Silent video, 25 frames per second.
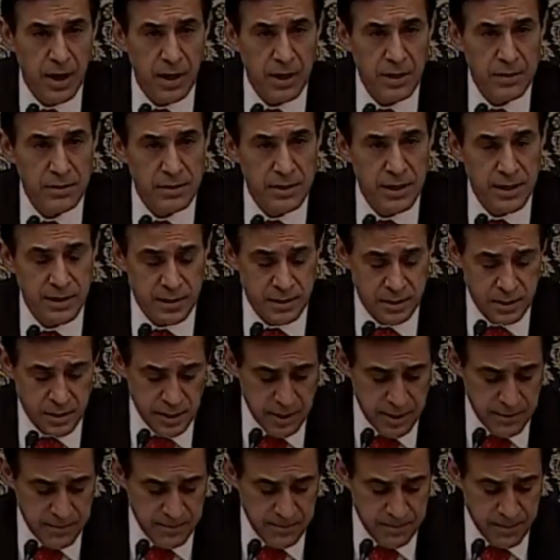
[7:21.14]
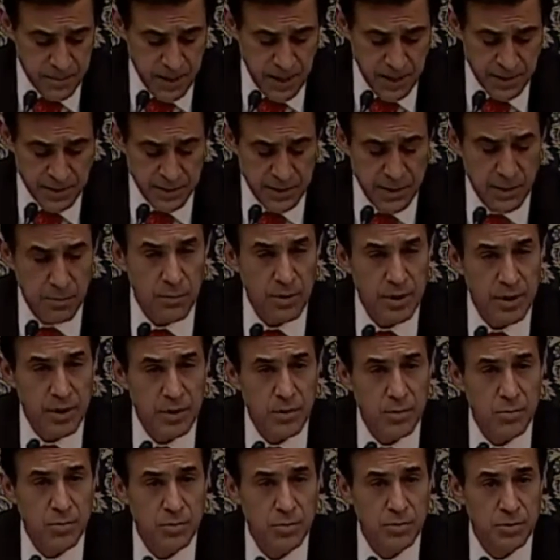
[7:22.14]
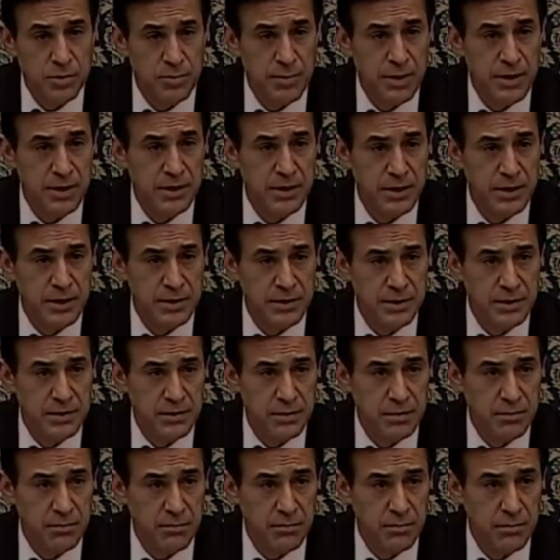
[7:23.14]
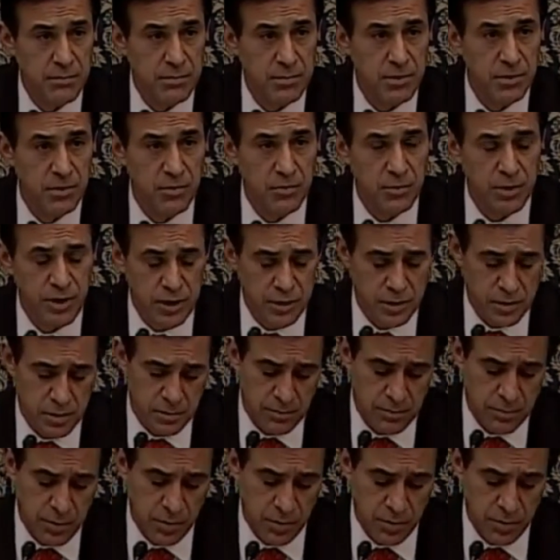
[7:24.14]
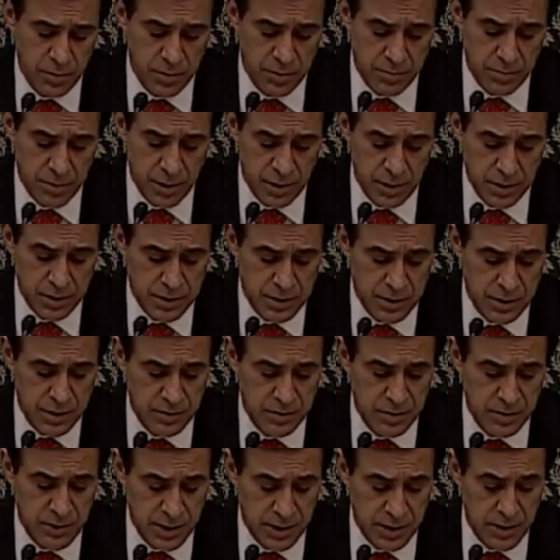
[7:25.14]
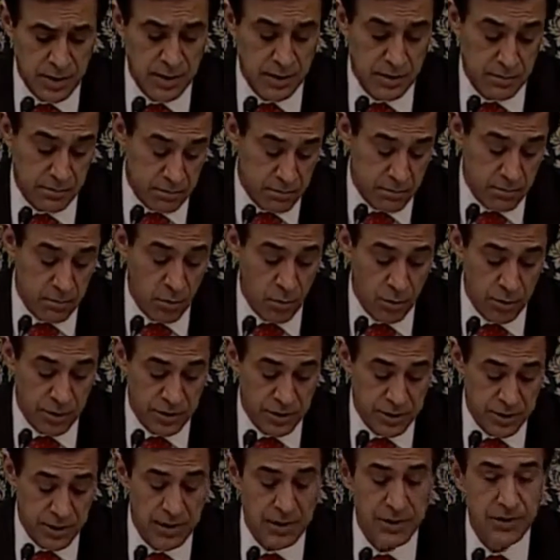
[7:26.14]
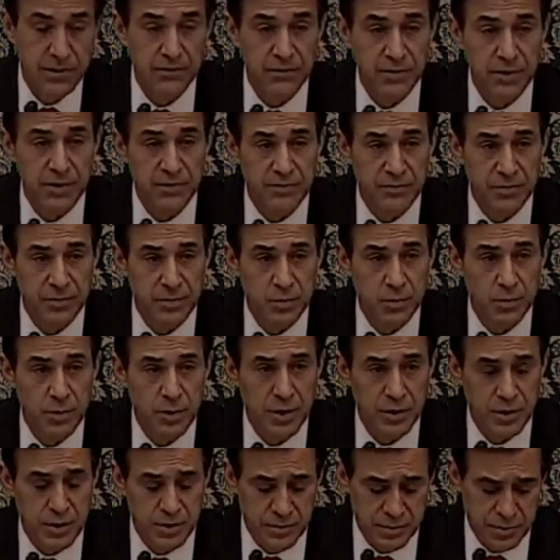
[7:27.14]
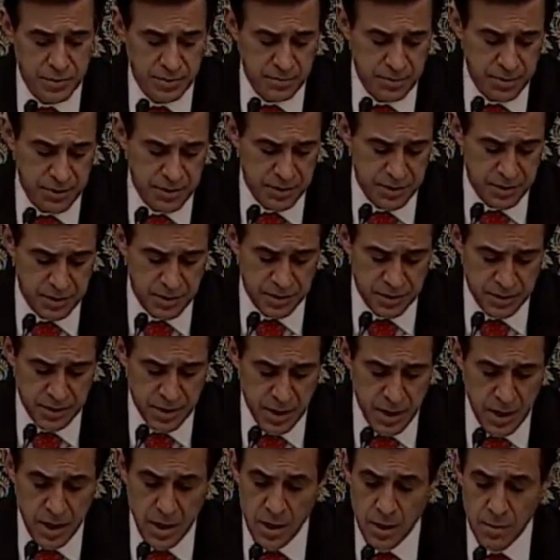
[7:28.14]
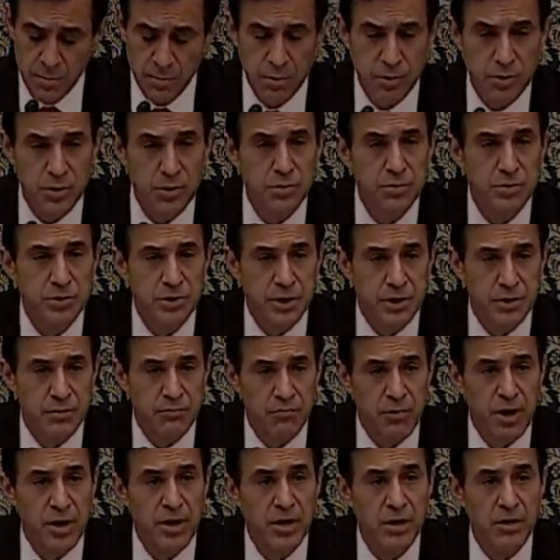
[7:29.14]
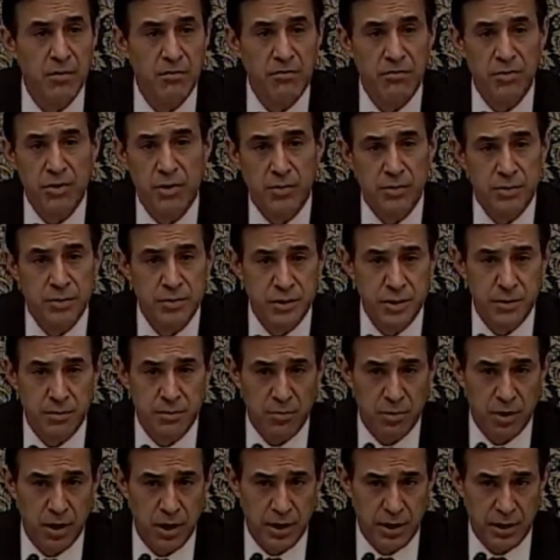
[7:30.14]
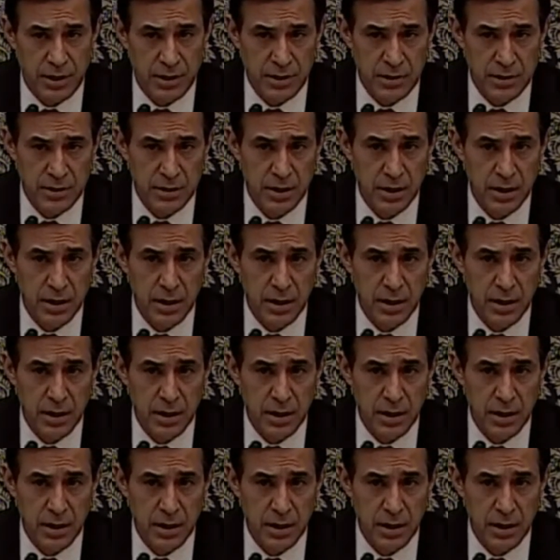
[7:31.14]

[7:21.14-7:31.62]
secondly, as somebody who spent his career, both in the military and then more extensively for 20 years in business, producing radio frequency products,